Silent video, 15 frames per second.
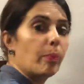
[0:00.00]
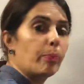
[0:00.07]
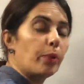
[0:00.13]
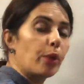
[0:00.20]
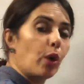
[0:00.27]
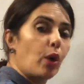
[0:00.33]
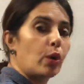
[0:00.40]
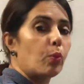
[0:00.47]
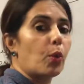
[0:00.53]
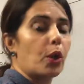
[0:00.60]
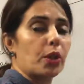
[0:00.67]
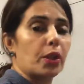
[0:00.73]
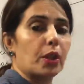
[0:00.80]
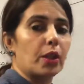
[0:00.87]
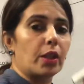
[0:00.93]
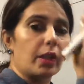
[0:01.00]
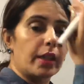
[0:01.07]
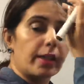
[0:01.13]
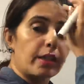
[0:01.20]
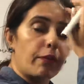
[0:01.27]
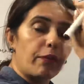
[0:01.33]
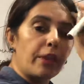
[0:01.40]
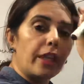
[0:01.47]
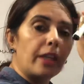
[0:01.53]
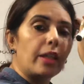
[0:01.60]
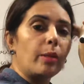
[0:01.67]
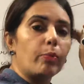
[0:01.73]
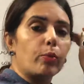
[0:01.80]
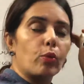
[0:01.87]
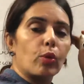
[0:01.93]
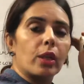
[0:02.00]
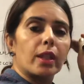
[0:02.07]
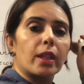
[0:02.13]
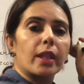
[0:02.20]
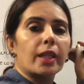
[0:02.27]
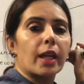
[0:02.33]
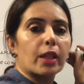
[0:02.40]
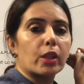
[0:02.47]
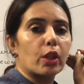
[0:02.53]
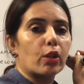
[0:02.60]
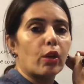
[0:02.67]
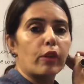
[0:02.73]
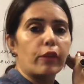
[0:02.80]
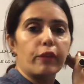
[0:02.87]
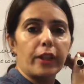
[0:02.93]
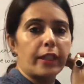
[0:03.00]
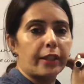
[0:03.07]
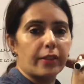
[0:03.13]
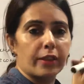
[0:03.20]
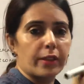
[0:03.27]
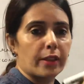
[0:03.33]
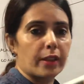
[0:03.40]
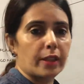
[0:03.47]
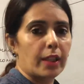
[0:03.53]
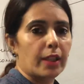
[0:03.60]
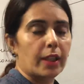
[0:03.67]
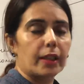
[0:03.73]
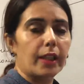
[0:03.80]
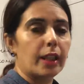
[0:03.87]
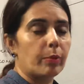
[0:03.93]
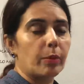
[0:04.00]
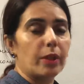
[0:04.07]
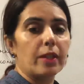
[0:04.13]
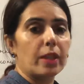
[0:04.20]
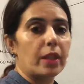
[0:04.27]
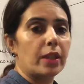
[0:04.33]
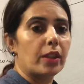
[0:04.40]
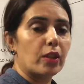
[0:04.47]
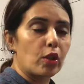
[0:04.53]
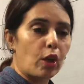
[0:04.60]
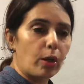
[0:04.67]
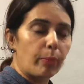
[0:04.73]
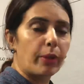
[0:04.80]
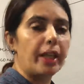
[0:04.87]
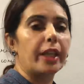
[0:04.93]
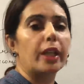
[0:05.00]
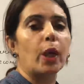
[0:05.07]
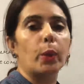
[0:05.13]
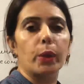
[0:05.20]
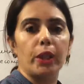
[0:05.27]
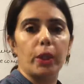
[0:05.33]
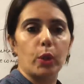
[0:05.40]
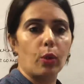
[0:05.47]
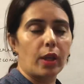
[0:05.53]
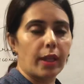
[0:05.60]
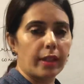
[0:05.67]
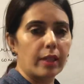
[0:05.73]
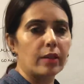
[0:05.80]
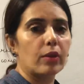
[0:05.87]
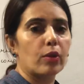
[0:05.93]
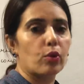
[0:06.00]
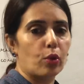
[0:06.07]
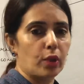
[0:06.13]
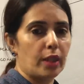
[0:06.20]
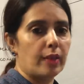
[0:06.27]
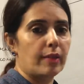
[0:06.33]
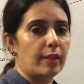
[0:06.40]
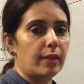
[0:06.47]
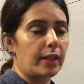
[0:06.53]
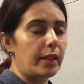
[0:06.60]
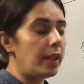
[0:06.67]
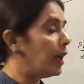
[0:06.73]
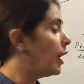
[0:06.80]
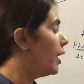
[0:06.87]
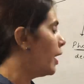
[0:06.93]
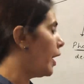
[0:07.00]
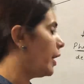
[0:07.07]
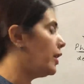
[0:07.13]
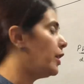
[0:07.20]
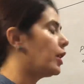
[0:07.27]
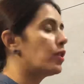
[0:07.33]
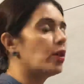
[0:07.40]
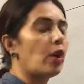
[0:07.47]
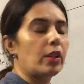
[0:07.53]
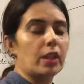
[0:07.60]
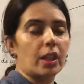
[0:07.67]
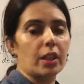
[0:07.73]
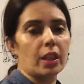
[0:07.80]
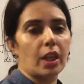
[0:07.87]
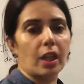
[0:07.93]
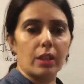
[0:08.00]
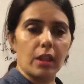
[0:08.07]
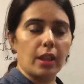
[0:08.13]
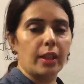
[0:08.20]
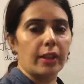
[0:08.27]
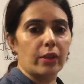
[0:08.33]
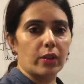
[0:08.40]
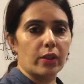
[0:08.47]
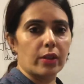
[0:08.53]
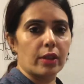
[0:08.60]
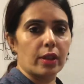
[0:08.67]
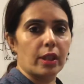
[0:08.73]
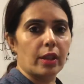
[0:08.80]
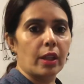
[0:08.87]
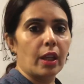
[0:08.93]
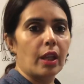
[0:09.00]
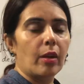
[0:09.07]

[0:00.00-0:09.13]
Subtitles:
Pure water is a very poor conductor of electricity. That means it does not break down into ions so easily and does not conduct electricity.